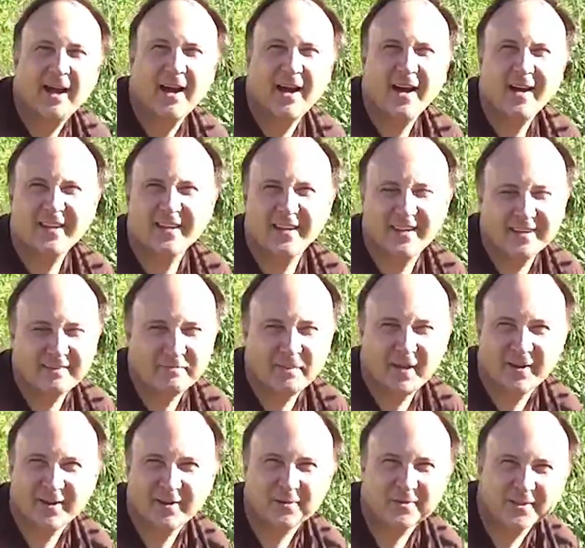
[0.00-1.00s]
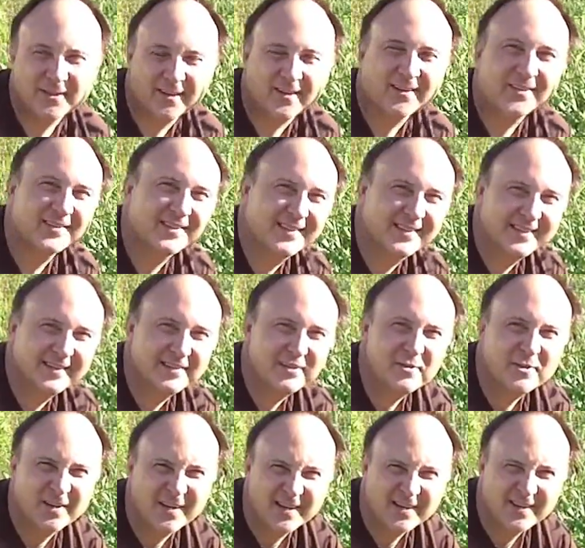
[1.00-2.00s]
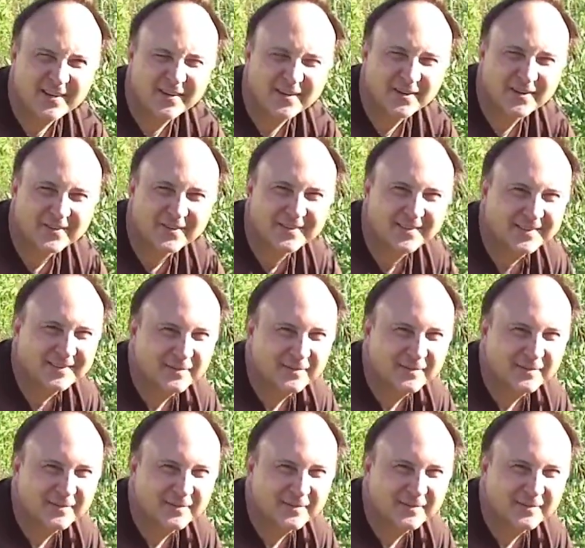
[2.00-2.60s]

I can eat my own salsa, and you can eat yours.